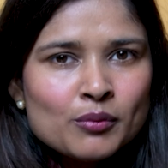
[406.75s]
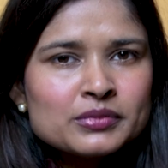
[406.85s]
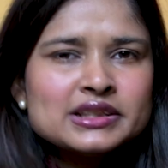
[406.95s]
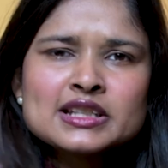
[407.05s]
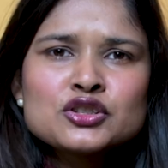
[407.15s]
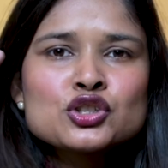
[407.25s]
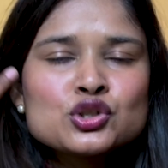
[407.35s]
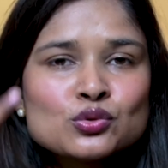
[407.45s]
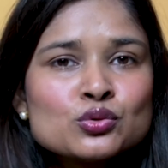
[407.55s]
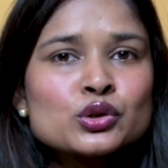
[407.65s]
These are just
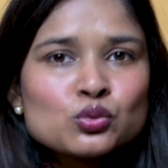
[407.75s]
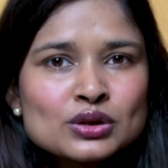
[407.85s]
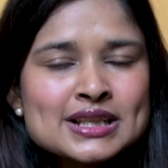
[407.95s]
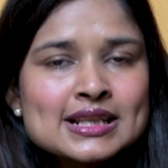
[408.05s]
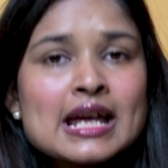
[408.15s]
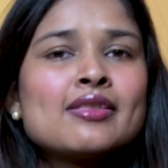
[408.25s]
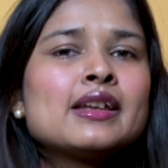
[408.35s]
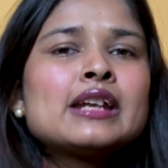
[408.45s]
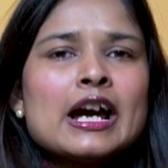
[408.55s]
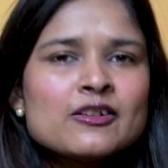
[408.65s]
two tools that
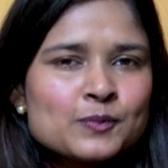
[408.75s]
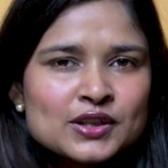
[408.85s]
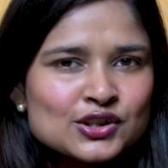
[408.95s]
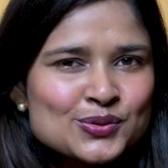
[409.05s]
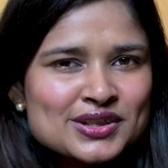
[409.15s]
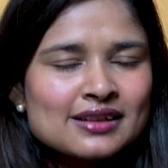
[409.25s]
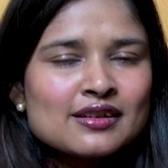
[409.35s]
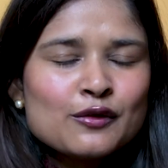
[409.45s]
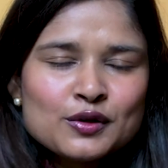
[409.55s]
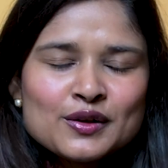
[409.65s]
I've been using
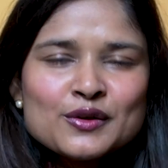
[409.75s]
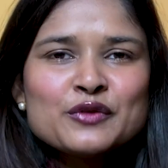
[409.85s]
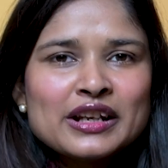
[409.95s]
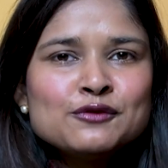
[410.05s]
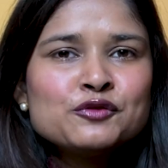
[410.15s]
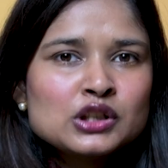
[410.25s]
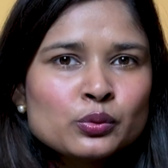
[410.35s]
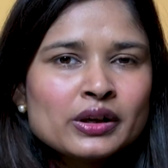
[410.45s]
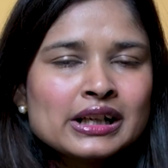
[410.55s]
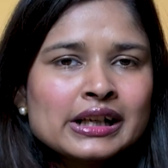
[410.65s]
very
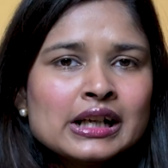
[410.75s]
frequently,